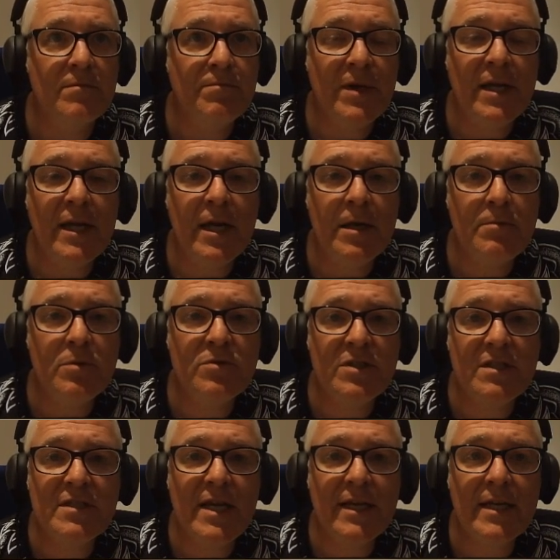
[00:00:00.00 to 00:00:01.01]
Being able
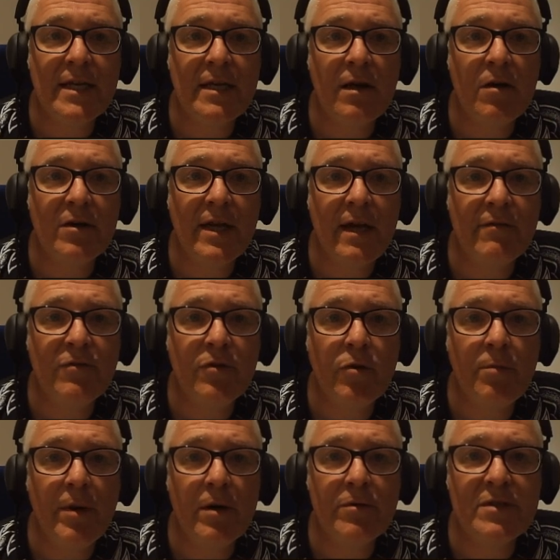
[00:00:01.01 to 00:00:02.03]
to take a card out of your
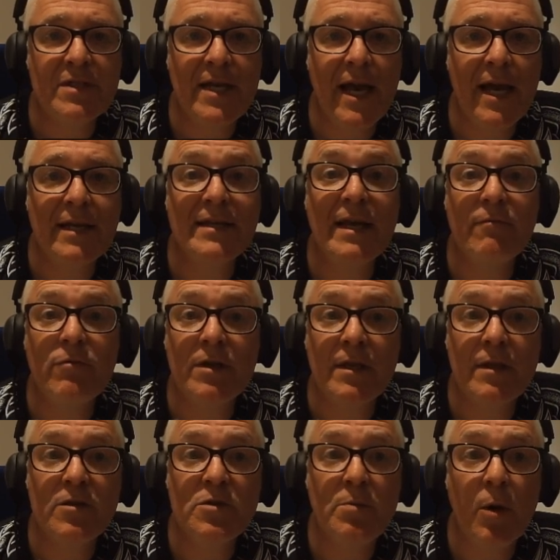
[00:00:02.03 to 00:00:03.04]
opponent's hand, get rid of
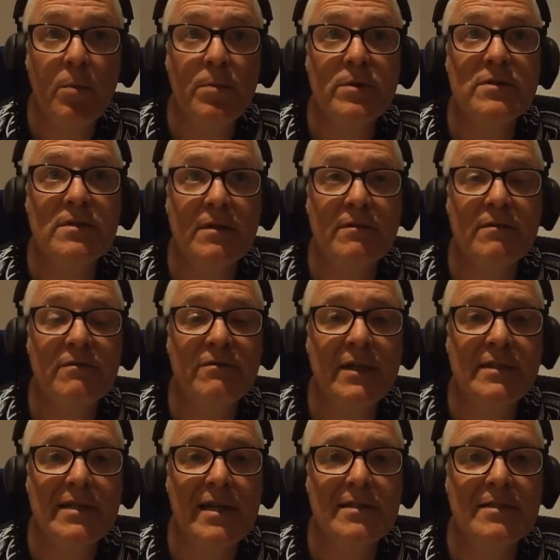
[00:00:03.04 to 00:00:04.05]
those poppers,
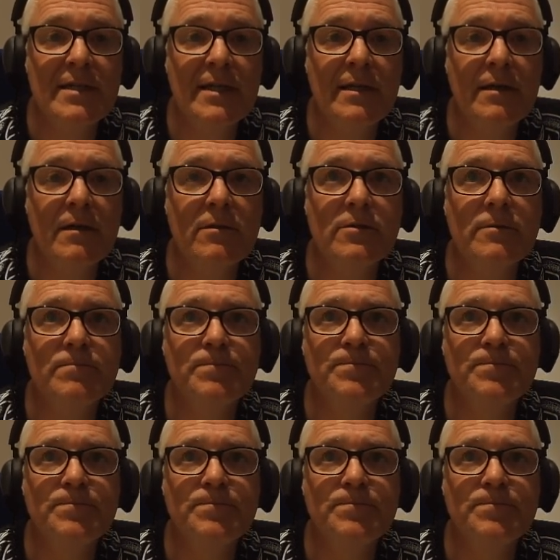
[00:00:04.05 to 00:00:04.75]
fantastic card.